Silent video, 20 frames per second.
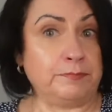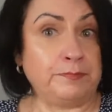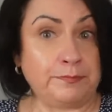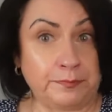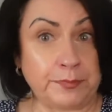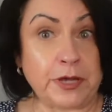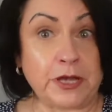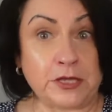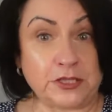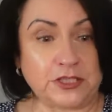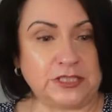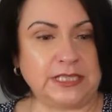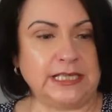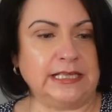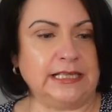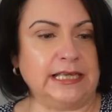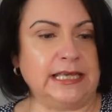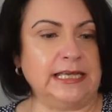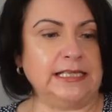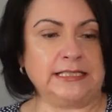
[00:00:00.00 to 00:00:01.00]

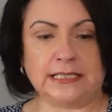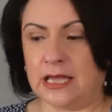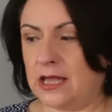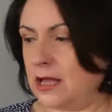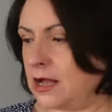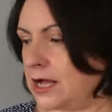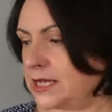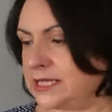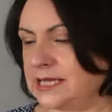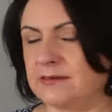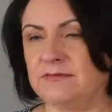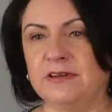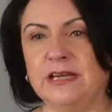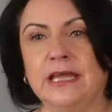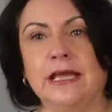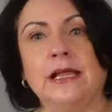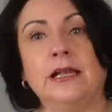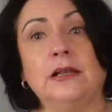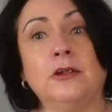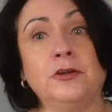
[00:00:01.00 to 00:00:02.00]
purchasing these, I'd given
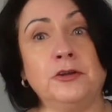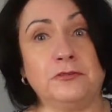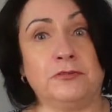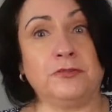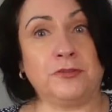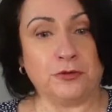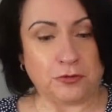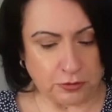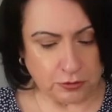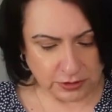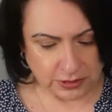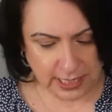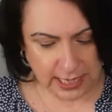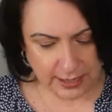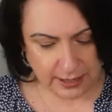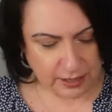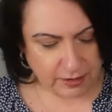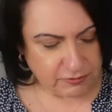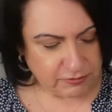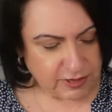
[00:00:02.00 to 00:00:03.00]
it a lot of thought
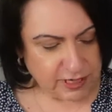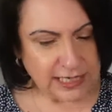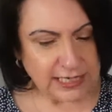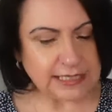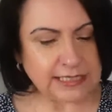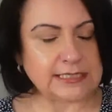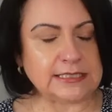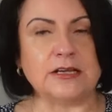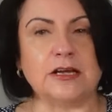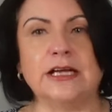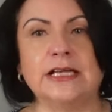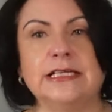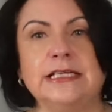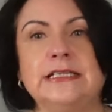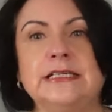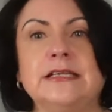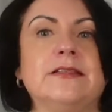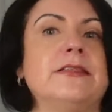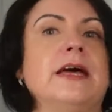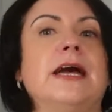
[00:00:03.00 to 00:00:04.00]
and I really
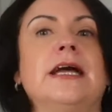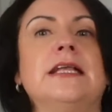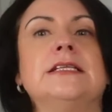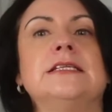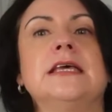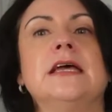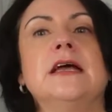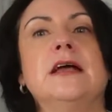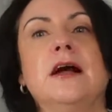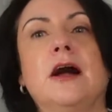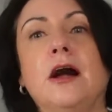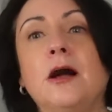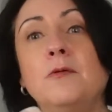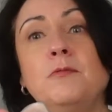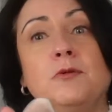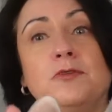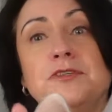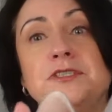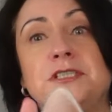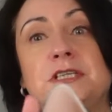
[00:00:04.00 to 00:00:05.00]
decided that I
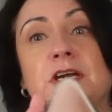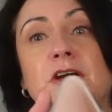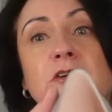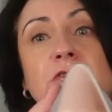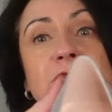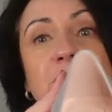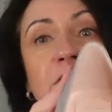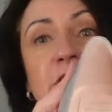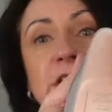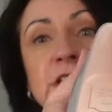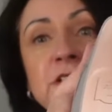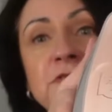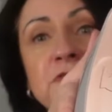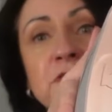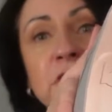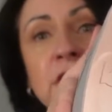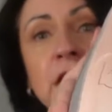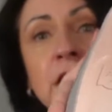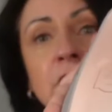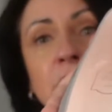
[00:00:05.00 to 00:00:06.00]
wanted to go for a
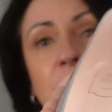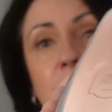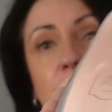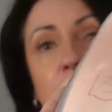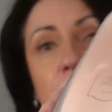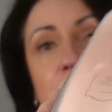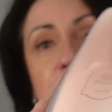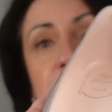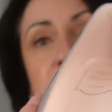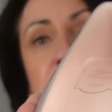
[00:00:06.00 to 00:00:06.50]
different colour. I wanted